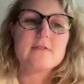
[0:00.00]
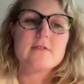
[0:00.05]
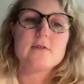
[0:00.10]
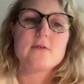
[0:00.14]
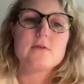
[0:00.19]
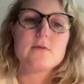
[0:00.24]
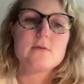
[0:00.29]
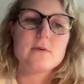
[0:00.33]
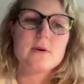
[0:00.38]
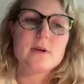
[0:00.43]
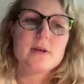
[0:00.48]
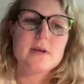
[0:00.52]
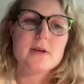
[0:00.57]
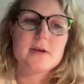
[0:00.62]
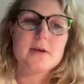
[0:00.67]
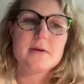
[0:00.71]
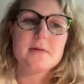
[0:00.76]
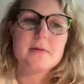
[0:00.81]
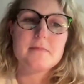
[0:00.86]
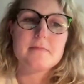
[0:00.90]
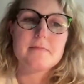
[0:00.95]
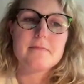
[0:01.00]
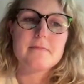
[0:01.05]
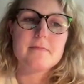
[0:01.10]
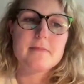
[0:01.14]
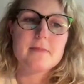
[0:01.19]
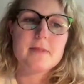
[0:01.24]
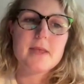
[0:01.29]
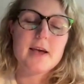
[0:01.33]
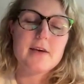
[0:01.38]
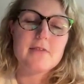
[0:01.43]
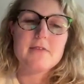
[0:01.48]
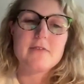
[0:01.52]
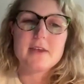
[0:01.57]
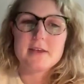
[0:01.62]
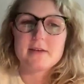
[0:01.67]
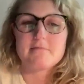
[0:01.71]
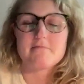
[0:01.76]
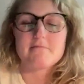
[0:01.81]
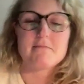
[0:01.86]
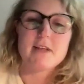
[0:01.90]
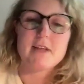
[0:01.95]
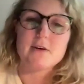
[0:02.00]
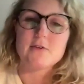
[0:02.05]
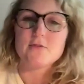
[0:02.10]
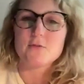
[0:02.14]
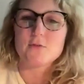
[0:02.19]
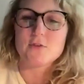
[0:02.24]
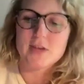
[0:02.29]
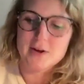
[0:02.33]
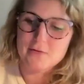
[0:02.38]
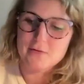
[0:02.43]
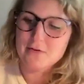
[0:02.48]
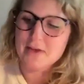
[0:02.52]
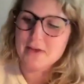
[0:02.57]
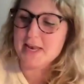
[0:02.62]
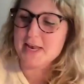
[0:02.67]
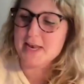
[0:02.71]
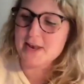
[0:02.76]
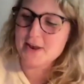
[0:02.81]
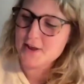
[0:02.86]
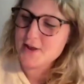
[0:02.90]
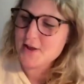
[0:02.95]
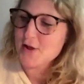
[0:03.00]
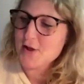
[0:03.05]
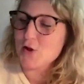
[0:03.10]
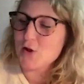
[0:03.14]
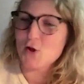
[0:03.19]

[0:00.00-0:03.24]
So um, yeah, I think TAUS was kind of in